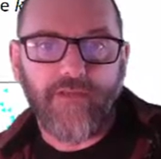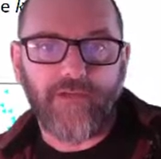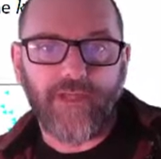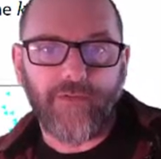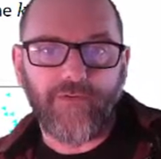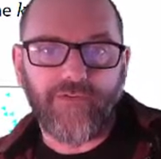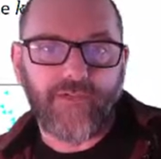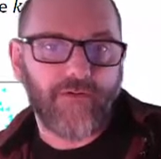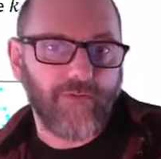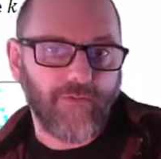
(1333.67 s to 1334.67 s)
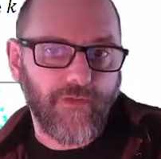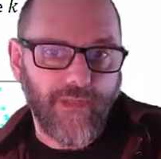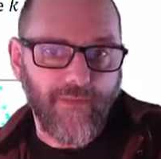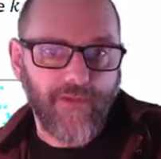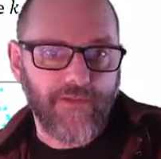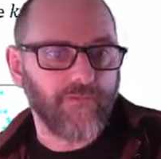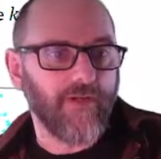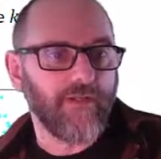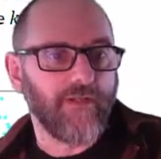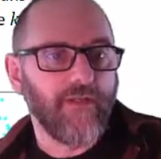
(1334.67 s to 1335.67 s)
They're labeled 0 through k minus
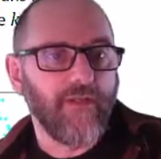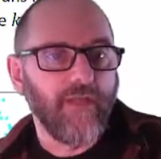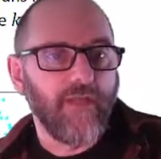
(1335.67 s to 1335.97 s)
1.